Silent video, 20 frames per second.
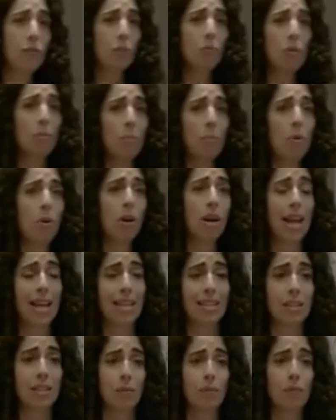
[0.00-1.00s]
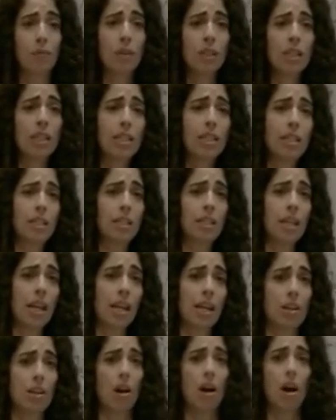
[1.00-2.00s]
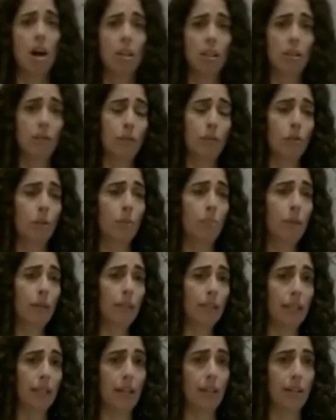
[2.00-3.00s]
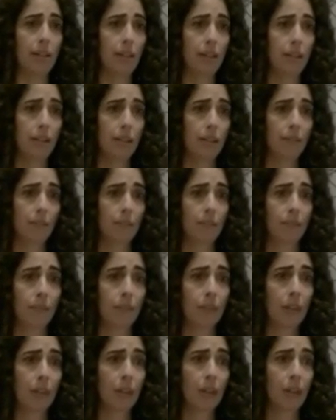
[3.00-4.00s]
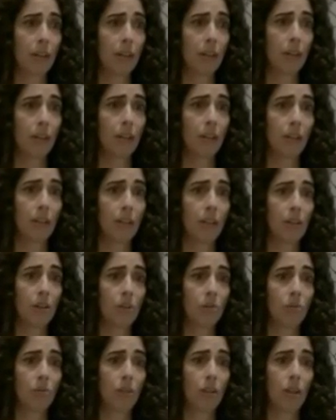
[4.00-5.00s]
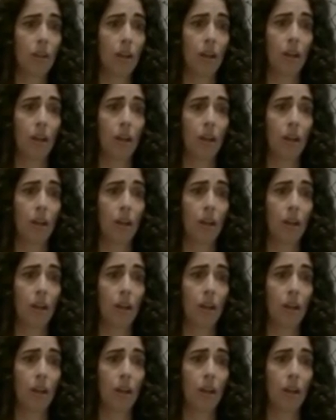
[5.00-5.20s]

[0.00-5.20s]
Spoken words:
If the report has to fully state all of your opinions, you know,